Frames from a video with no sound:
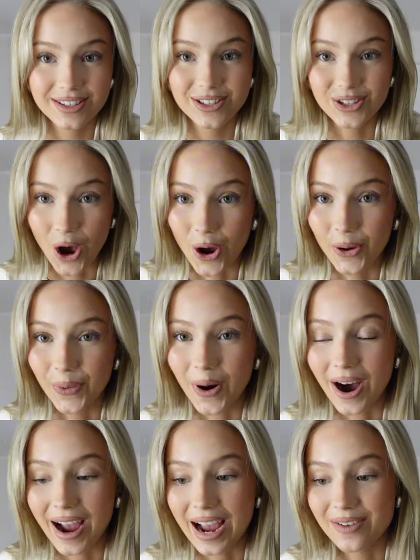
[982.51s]
So
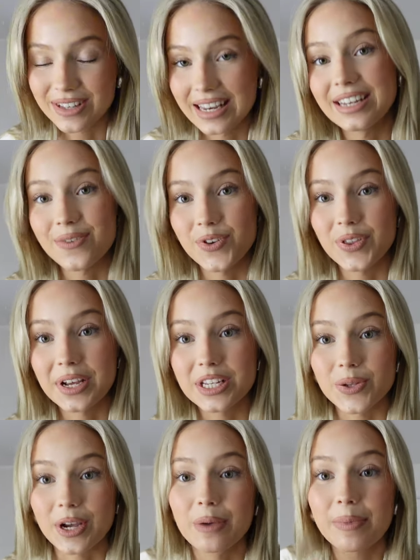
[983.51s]
I have deleted a few
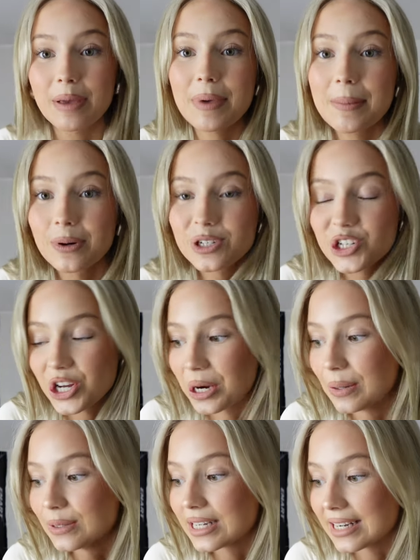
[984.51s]
things so I can be a bit more
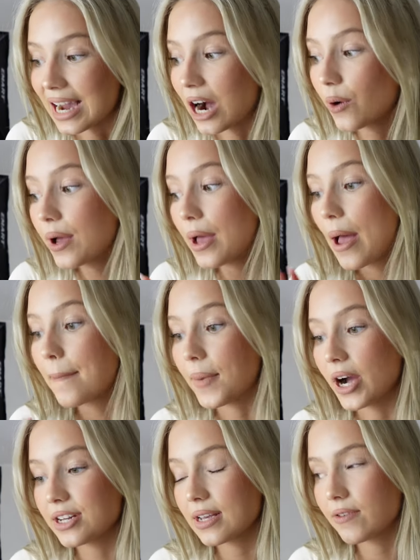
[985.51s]
chilled now. But
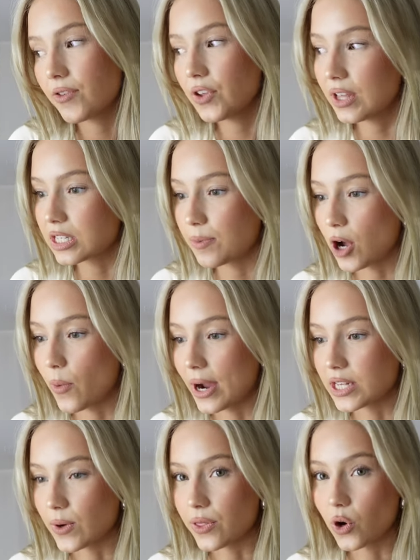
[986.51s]
I just have a few things to put
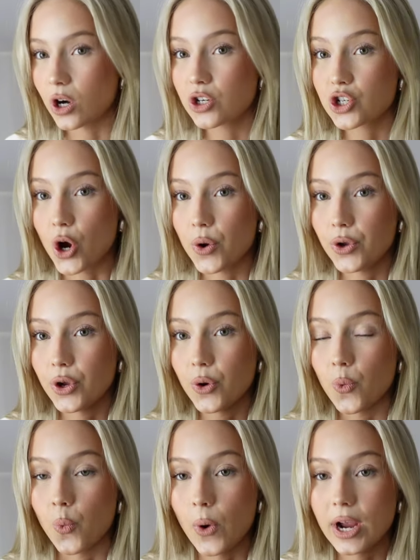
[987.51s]
away, so I thought I'd show
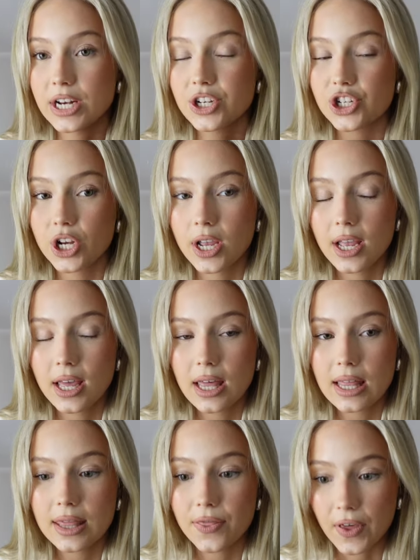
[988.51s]
you which
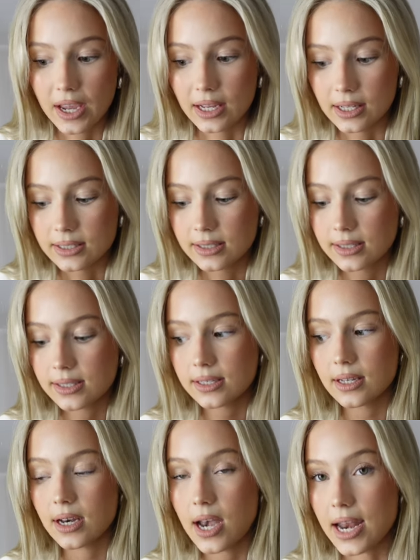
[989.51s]

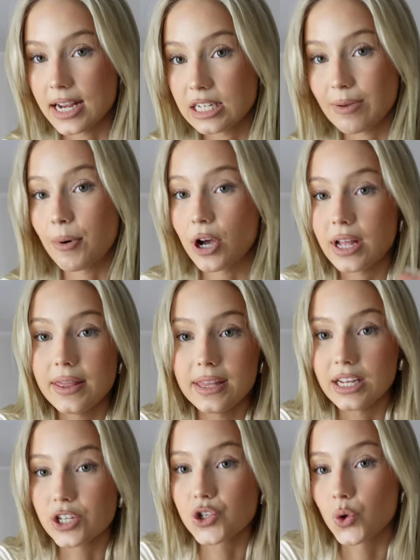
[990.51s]
things need to be put in
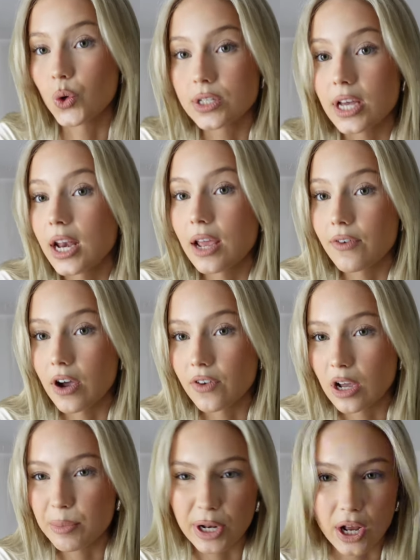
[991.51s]
these drawers and if I've
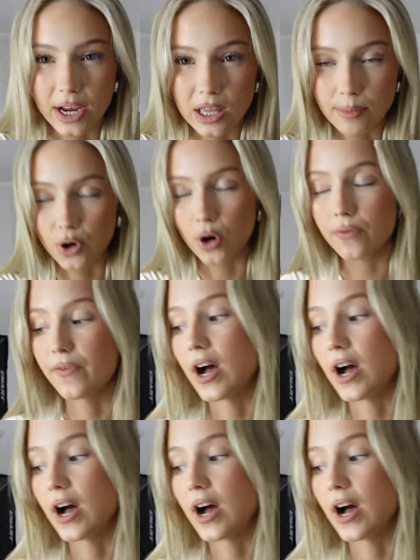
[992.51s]
like been liking them or not.